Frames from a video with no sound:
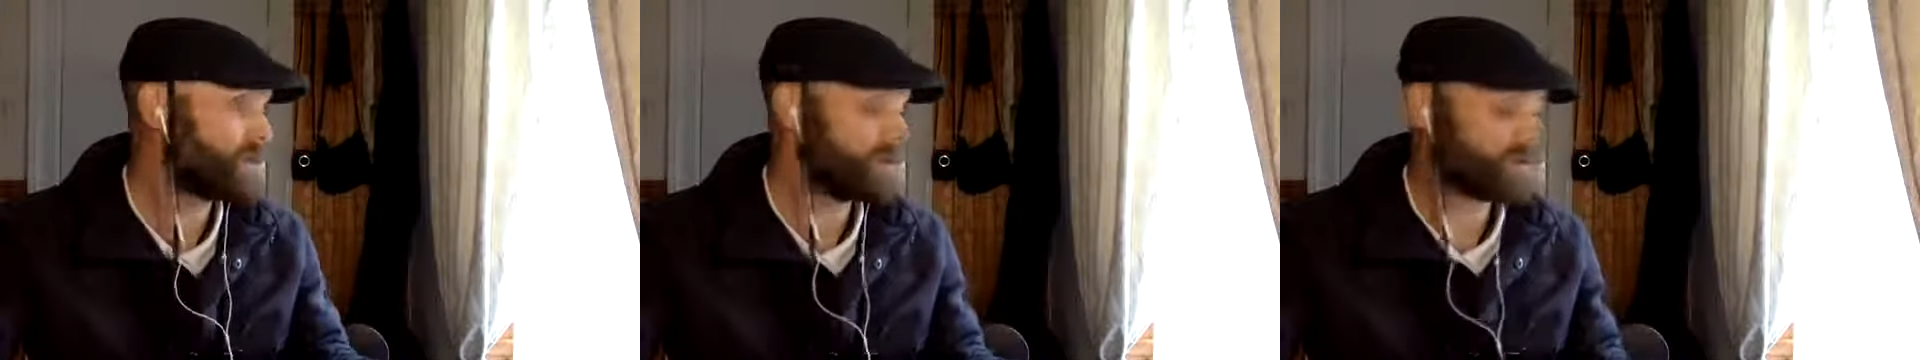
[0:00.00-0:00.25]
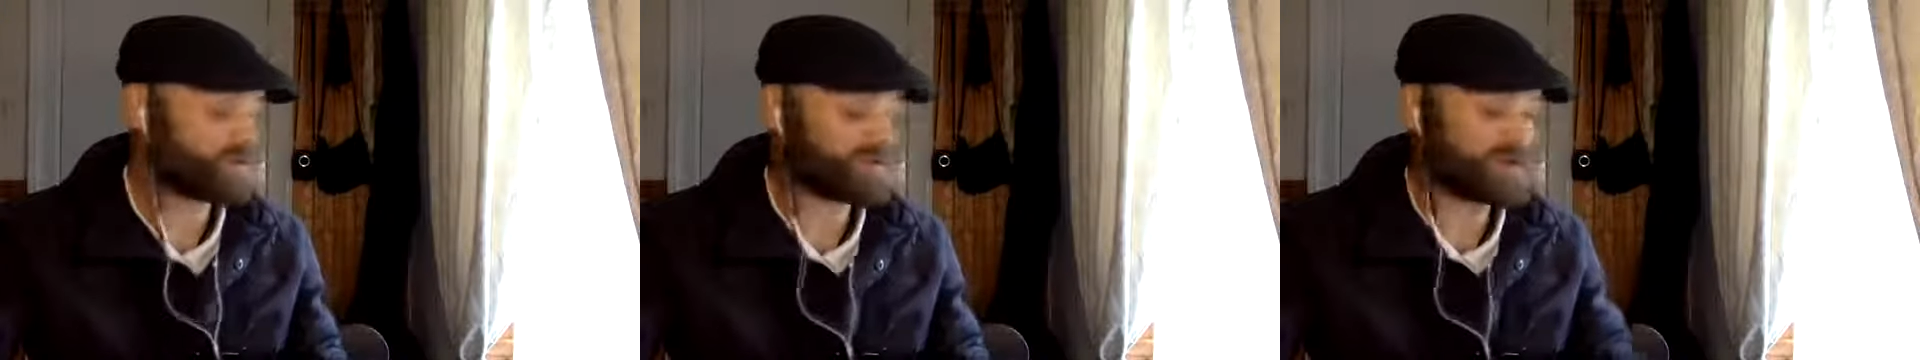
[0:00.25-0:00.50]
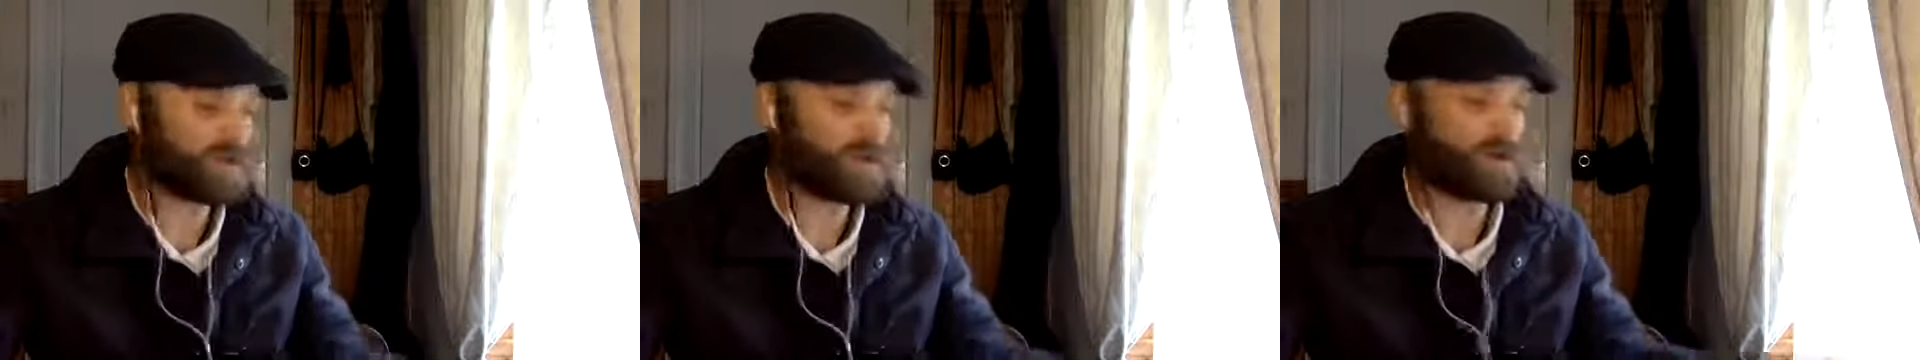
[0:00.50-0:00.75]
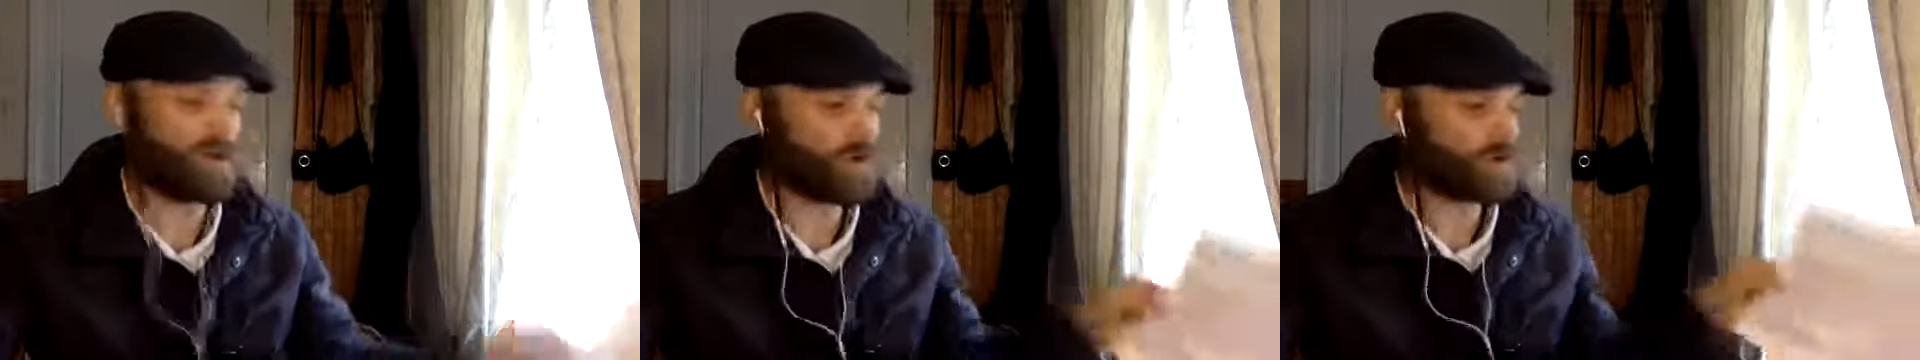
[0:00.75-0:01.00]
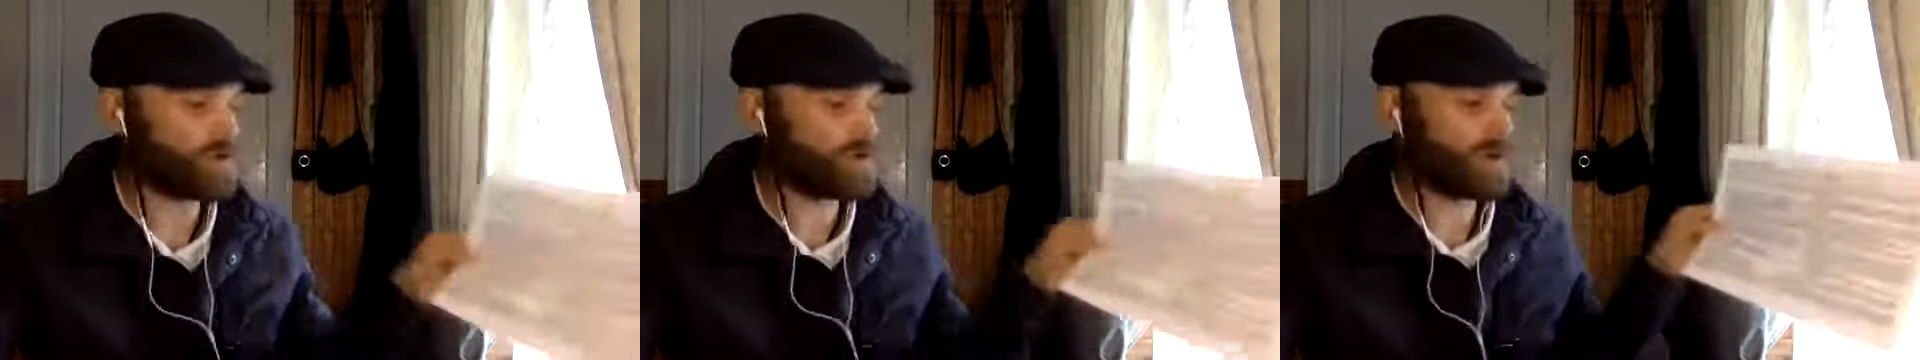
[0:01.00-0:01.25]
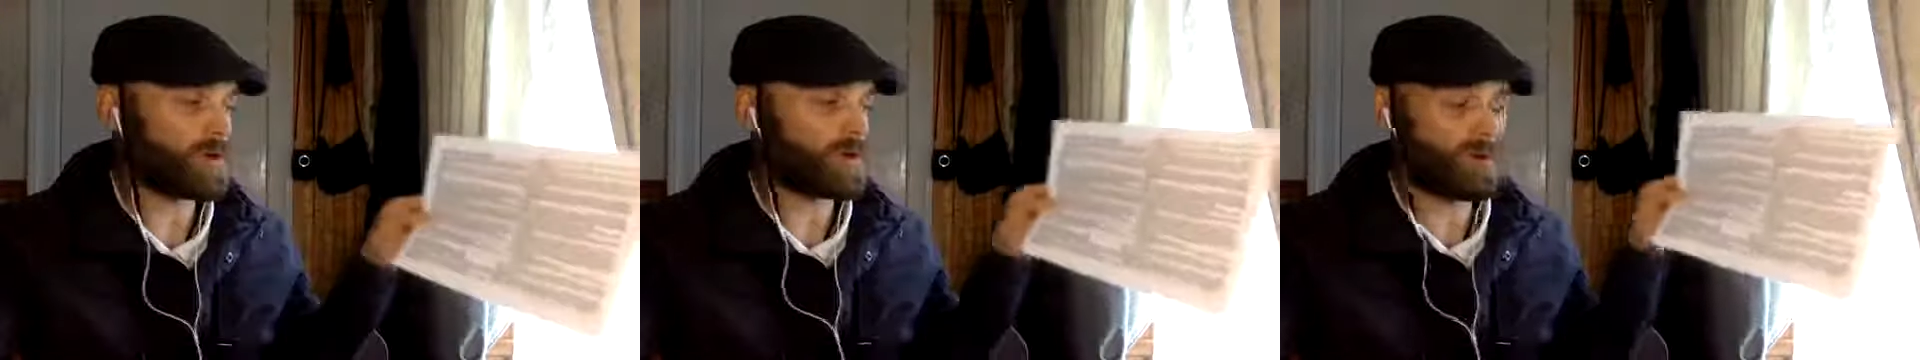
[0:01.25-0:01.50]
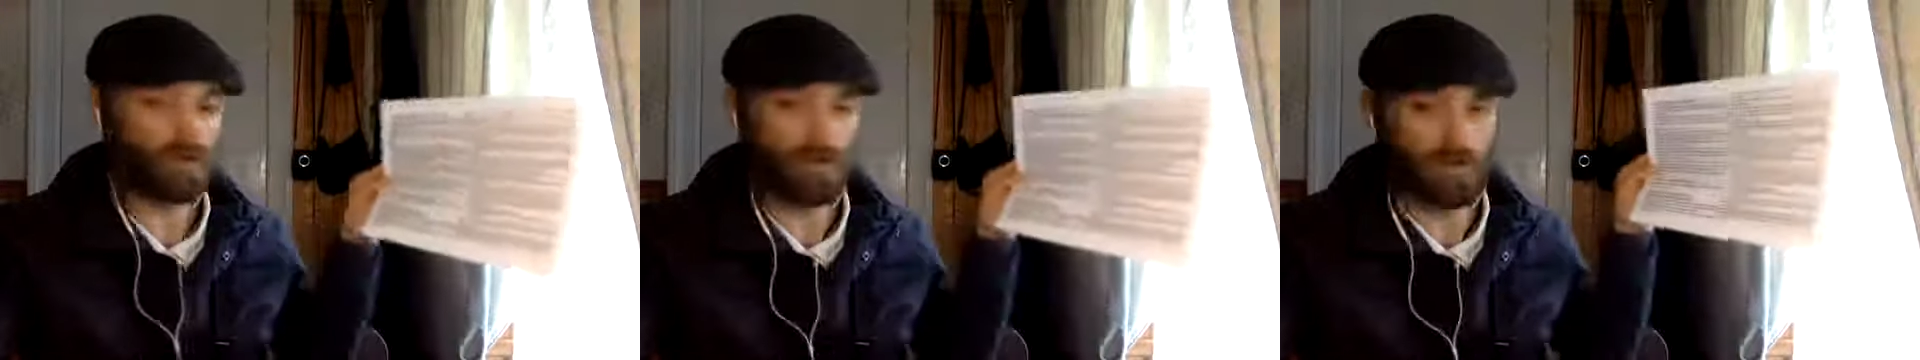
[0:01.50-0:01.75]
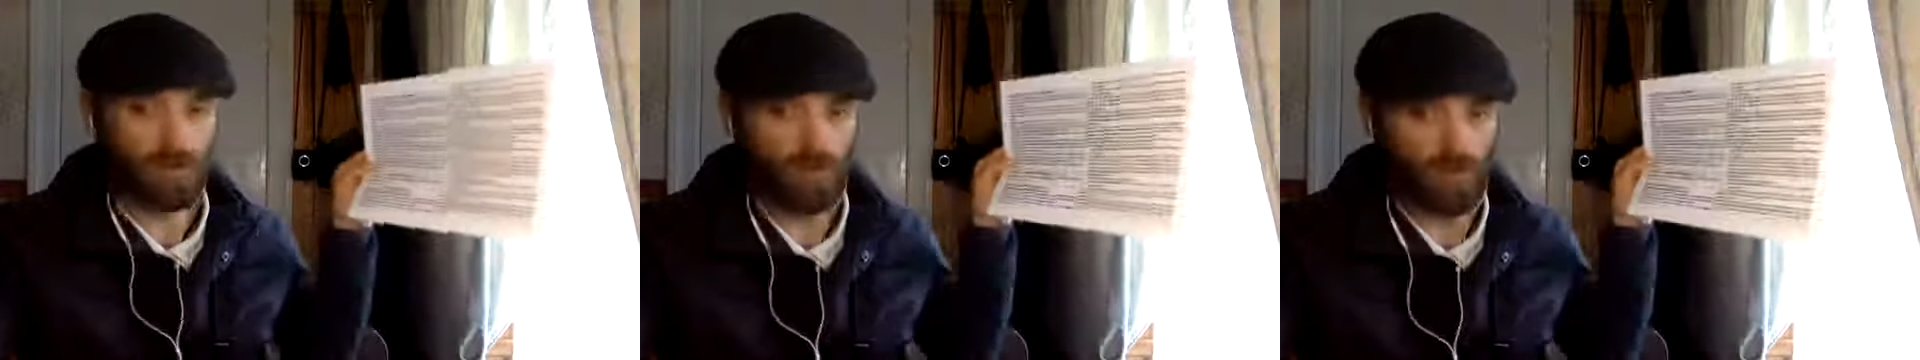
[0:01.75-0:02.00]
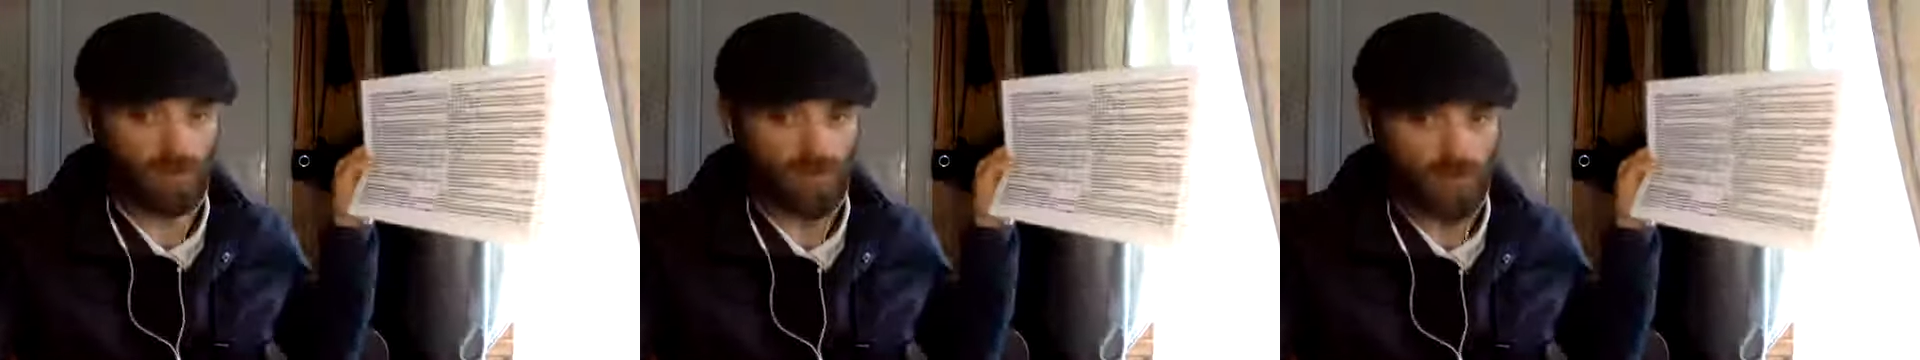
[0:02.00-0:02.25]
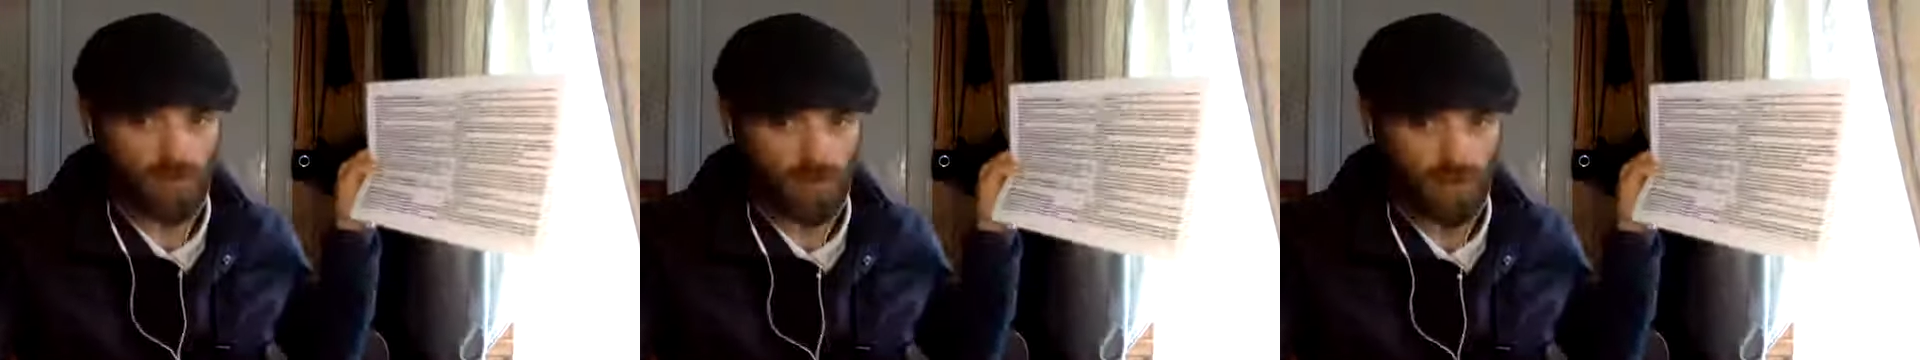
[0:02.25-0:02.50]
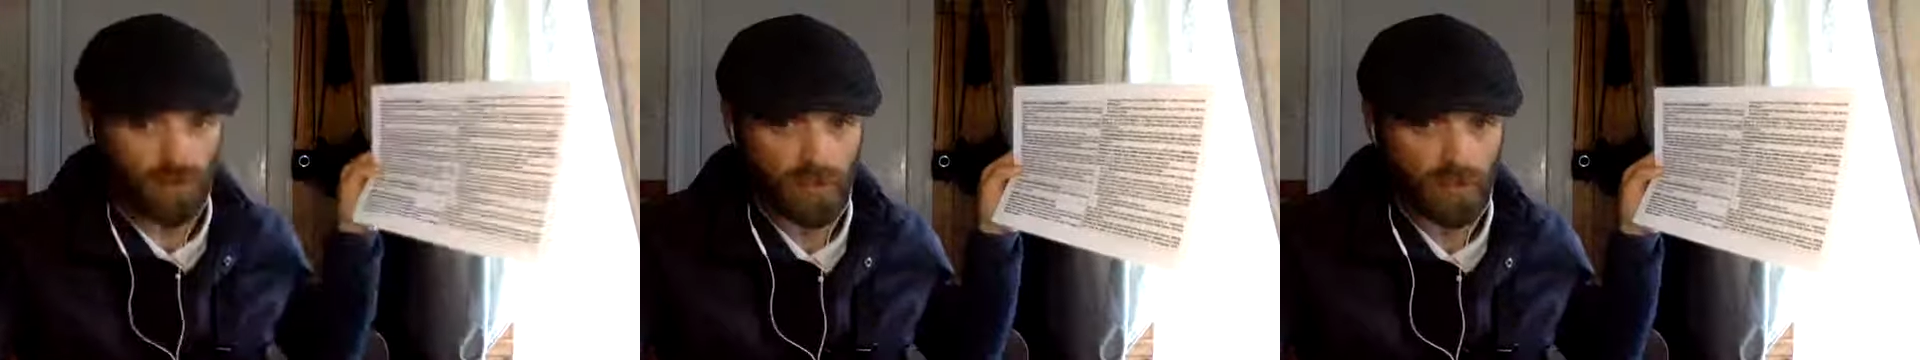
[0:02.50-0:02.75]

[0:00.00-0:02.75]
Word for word: Because we say, High Court, look, look what they're doing.